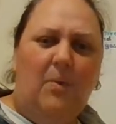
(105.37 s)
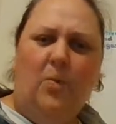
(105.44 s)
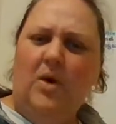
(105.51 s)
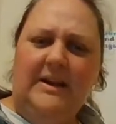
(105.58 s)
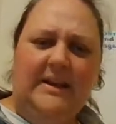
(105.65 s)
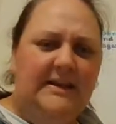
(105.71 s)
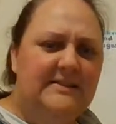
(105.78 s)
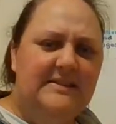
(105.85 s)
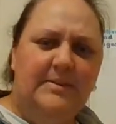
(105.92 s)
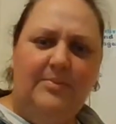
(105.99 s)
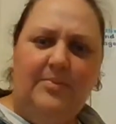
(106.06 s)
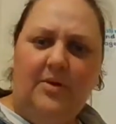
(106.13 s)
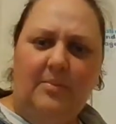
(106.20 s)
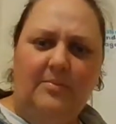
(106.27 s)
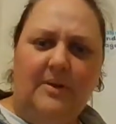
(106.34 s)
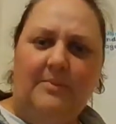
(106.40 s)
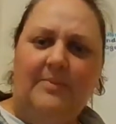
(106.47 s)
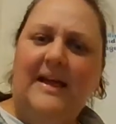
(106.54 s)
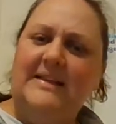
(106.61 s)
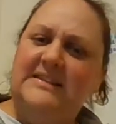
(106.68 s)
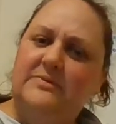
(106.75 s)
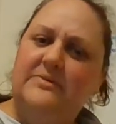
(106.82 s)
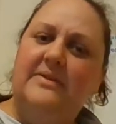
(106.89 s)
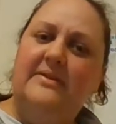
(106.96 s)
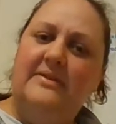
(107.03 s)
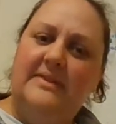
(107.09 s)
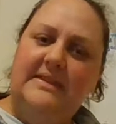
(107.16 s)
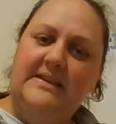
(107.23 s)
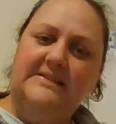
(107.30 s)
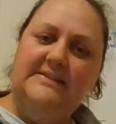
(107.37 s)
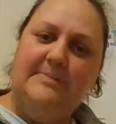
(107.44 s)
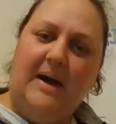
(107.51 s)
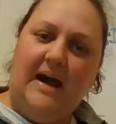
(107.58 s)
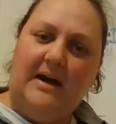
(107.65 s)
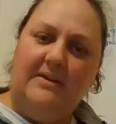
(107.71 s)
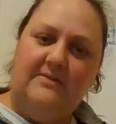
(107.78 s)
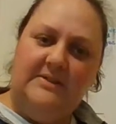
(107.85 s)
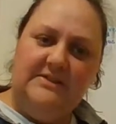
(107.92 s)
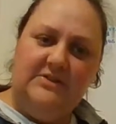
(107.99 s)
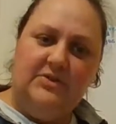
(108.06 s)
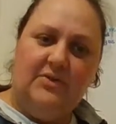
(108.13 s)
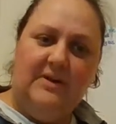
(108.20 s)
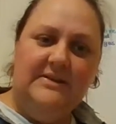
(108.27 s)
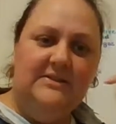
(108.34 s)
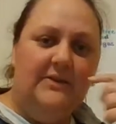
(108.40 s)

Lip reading: What is the problem? That's this part of the story.